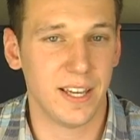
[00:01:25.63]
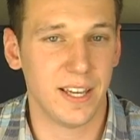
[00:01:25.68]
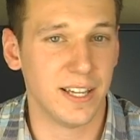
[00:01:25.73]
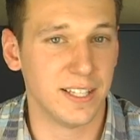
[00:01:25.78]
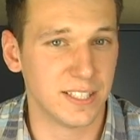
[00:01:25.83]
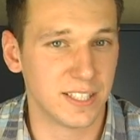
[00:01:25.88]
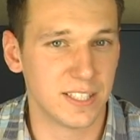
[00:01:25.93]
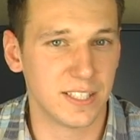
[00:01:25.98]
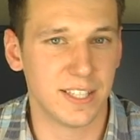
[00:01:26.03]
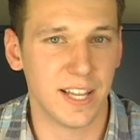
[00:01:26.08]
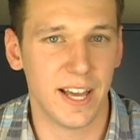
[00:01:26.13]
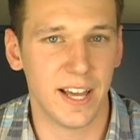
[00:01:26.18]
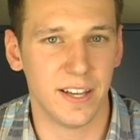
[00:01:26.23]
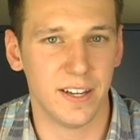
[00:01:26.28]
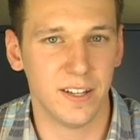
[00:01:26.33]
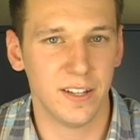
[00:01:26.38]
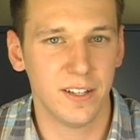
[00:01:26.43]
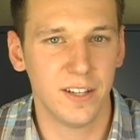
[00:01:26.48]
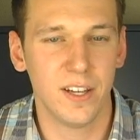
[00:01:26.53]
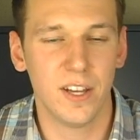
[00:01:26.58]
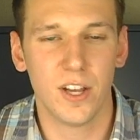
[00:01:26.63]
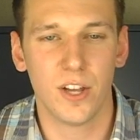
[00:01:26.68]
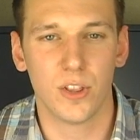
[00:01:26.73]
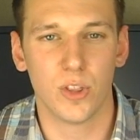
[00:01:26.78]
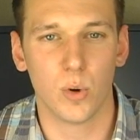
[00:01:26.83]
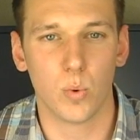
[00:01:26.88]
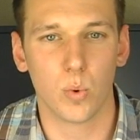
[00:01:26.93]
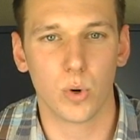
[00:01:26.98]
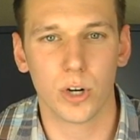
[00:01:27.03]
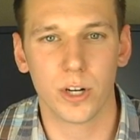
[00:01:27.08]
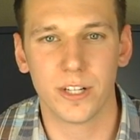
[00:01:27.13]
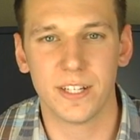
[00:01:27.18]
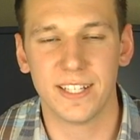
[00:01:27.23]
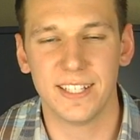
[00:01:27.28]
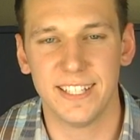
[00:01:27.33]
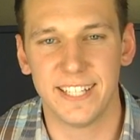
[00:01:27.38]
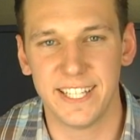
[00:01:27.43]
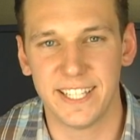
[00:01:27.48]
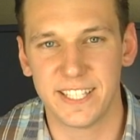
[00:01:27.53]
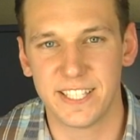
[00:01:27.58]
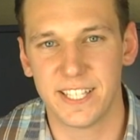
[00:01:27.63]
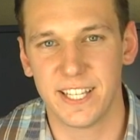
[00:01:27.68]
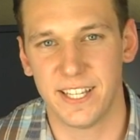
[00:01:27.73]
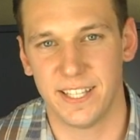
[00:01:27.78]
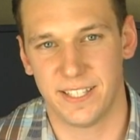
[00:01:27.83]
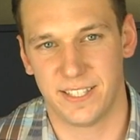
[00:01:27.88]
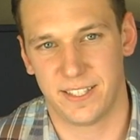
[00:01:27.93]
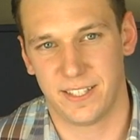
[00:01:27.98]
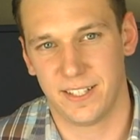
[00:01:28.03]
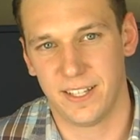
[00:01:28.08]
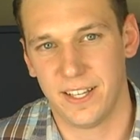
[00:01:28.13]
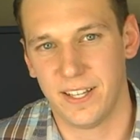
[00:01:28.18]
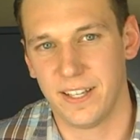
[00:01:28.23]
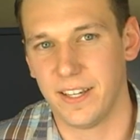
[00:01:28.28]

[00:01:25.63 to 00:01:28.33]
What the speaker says: Instead, the word deceased